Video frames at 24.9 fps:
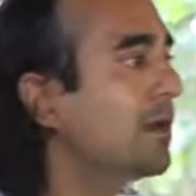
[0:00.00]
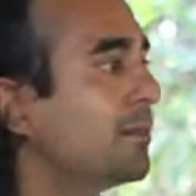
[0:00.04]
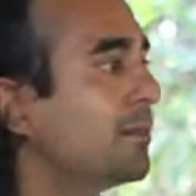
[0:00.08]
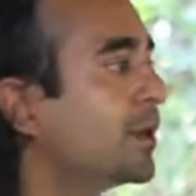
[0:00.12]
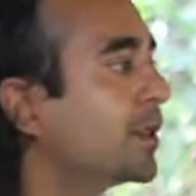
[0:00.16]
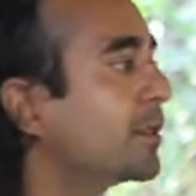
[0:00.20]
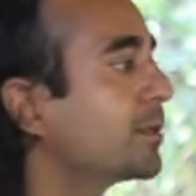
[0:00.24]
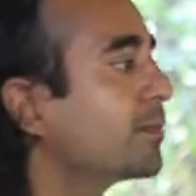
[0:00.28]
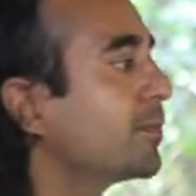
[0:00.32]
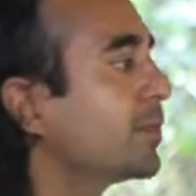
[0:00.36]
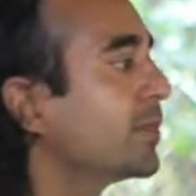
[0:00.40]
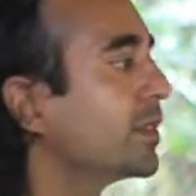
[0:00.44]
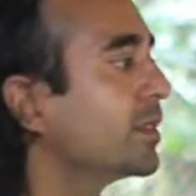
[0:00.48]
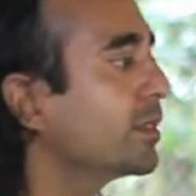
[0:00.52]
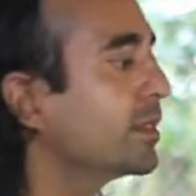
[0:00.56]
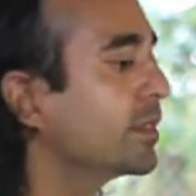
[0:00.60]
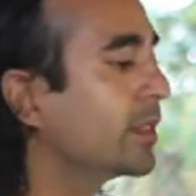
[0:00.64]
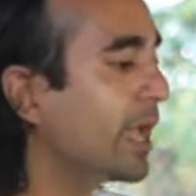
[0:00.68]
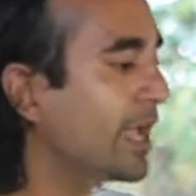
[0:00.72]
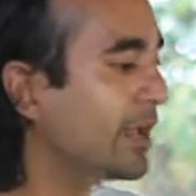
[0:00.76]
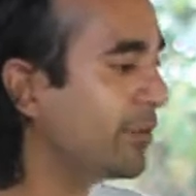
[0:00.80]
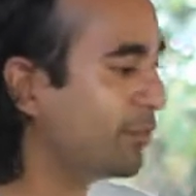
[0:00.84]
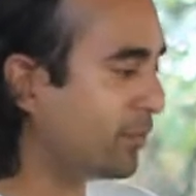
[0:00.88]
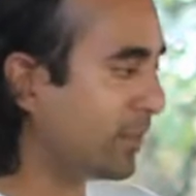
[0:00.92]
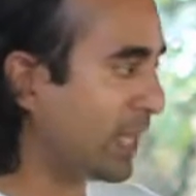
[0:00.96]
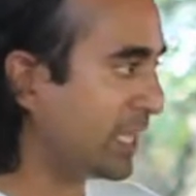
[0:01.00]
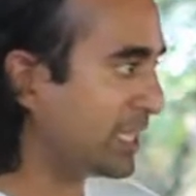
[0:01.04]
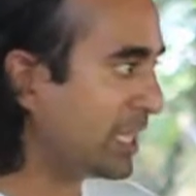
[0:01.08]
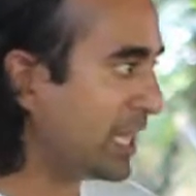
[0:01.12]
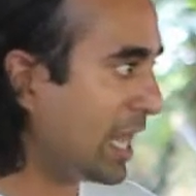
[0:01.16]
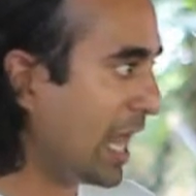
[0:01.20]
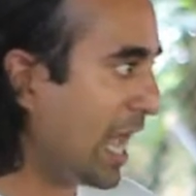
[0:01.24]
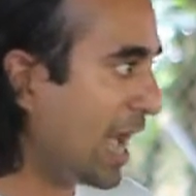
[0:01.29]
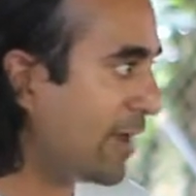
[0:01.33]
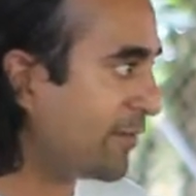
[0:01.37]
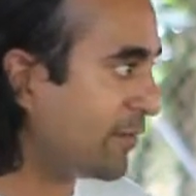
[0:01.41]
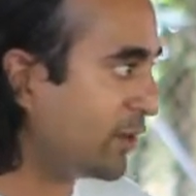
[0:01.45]
but they
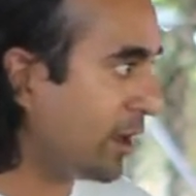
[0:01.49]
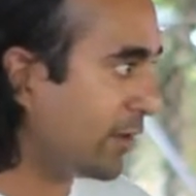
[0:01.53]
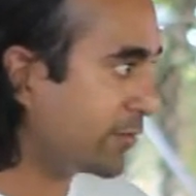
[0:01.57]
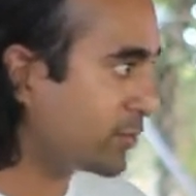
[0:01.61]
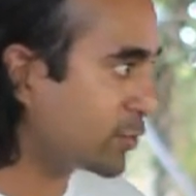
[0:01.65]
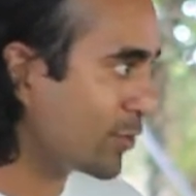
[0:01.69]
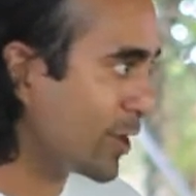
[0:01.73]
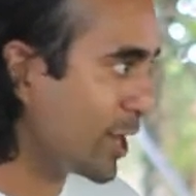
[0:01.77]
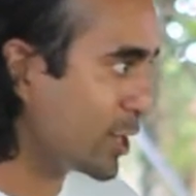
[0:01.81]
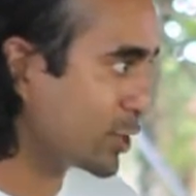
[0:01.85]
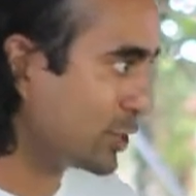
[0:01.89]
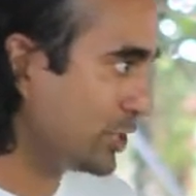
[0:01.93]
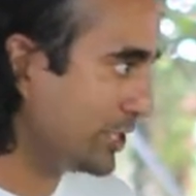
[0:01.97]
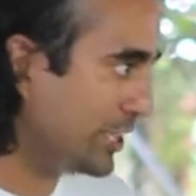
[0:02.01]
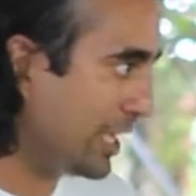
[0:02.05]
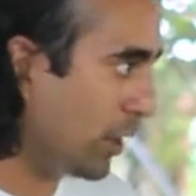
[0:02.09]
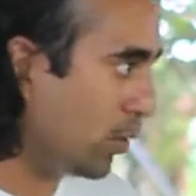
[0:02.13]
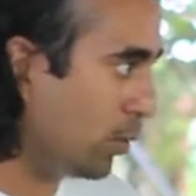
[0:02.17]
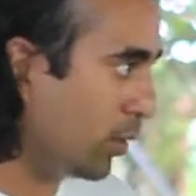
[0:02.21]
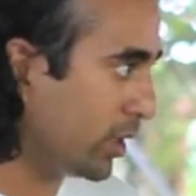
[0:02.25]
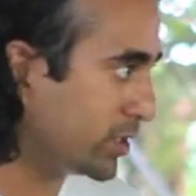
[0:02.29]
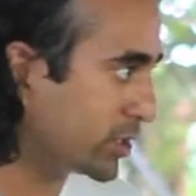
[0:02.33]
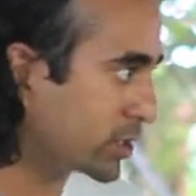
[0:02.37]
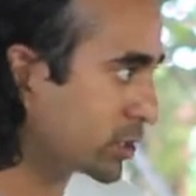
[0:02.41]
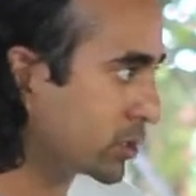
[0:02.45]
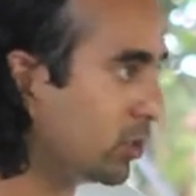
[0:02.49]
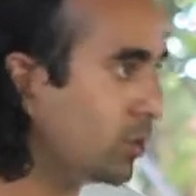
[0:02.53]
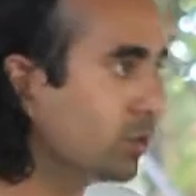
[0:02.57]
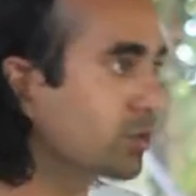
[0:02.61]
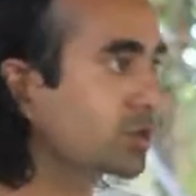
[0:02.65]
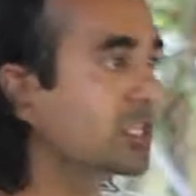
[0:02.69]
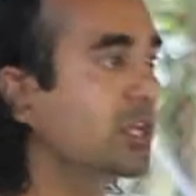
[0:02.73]
didn't have enough trash in that one school.